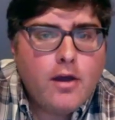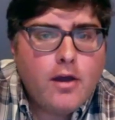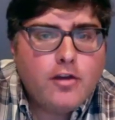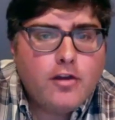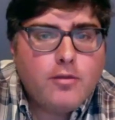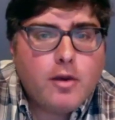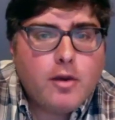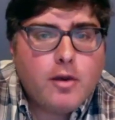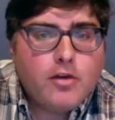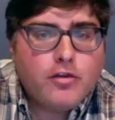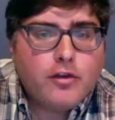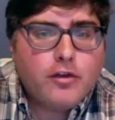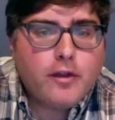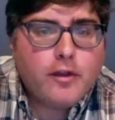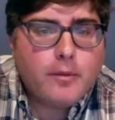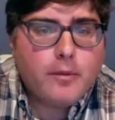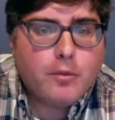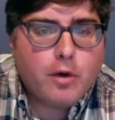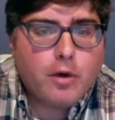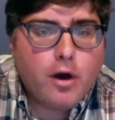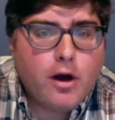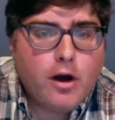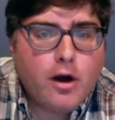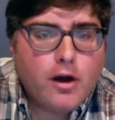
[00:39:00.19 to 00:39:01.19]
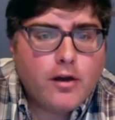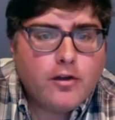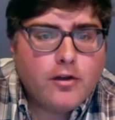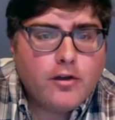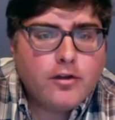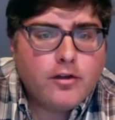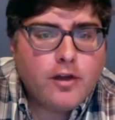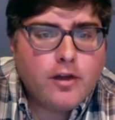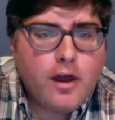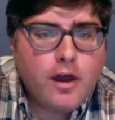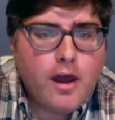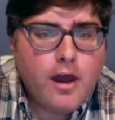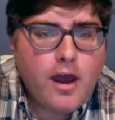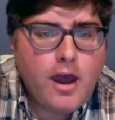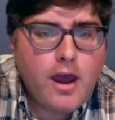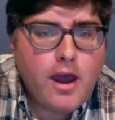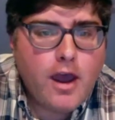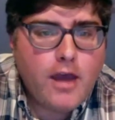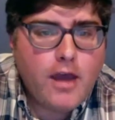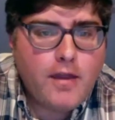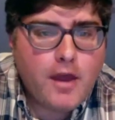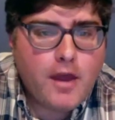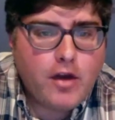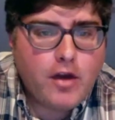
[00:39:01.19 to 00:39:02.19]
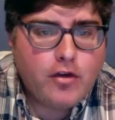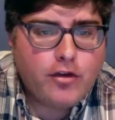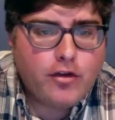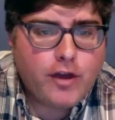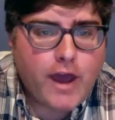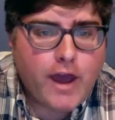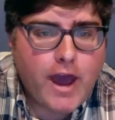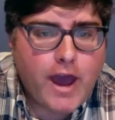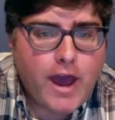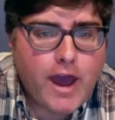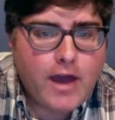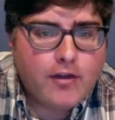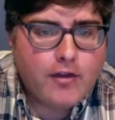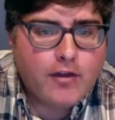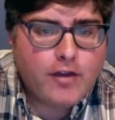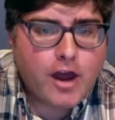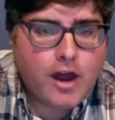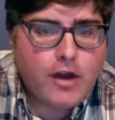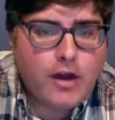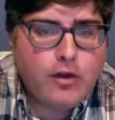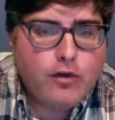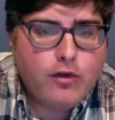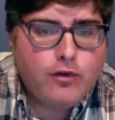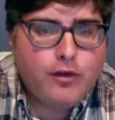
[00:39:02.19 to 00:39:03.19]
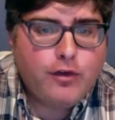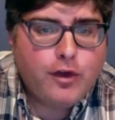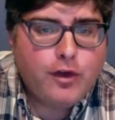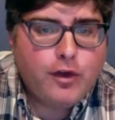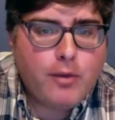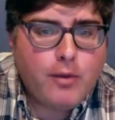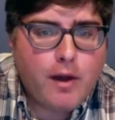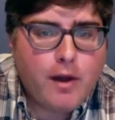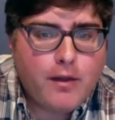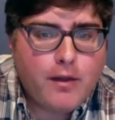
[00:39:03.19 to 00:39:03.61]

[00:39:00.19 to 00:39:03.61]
especially the Bronx? And then she adds, how do you feel